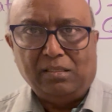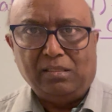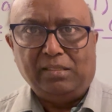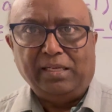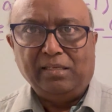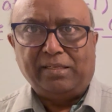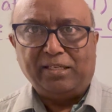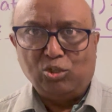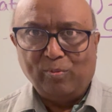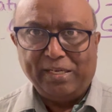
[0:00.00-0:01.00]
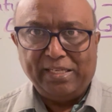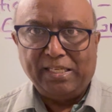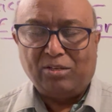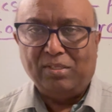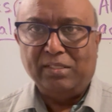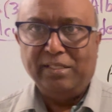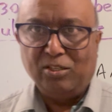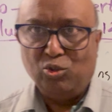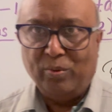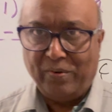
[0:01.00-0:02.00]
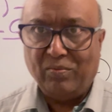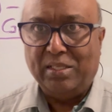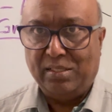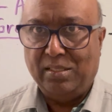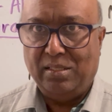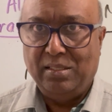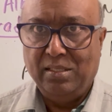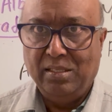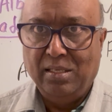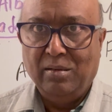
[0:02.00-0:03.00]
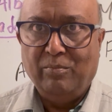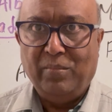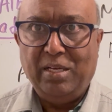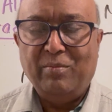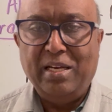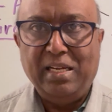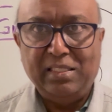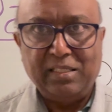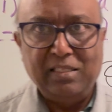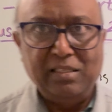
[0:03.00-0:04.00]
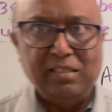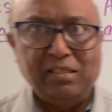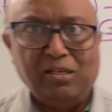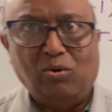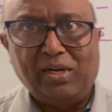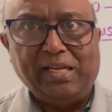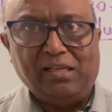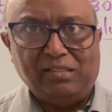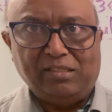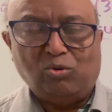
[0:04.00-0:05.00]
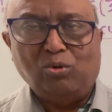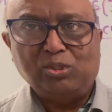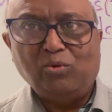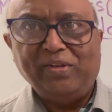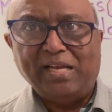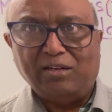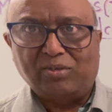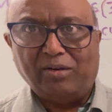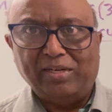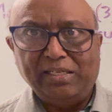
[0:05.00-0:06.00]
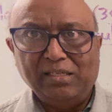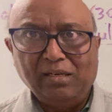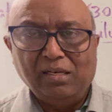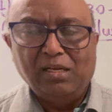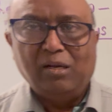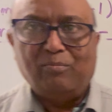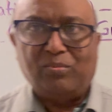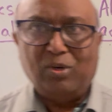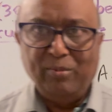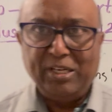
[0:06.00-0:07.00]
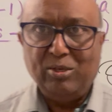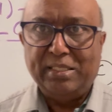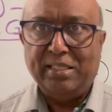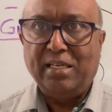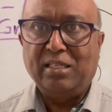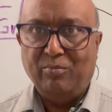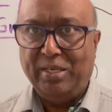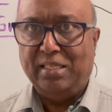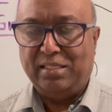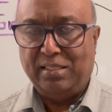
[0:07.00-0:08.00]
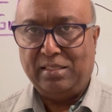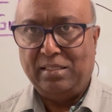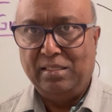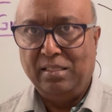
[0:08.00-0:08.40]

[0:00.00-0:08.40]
then trigonometry equation, trigonometry function. In my list, okay, also we have covered permutation and combinations.